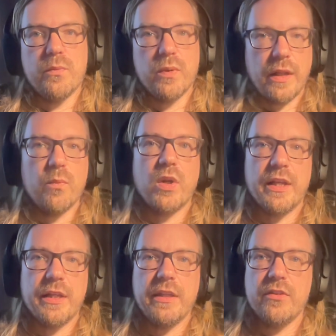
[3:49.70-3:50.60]
and what I
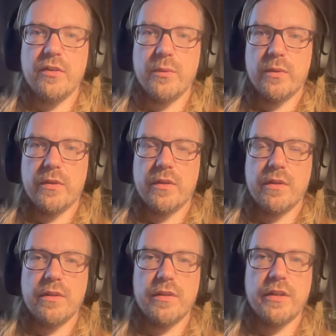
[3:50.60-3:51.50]
need to do
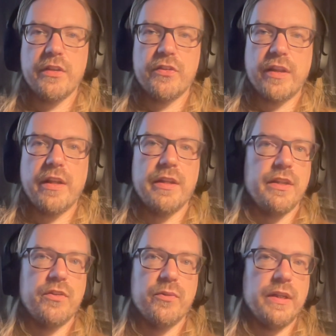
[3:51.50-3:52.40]
is that I
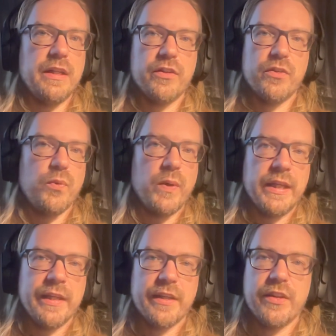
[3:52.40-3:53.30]
need to really
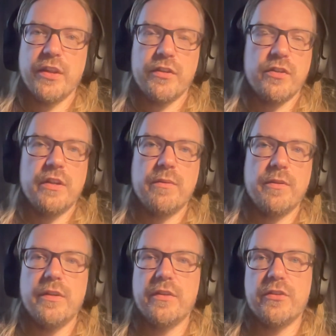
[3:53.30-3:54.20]
tweak
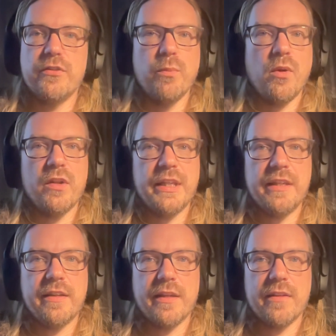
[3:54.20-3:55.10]
the small
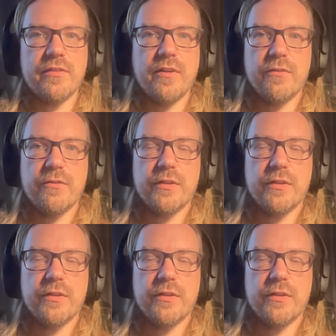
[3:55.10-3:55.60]
details of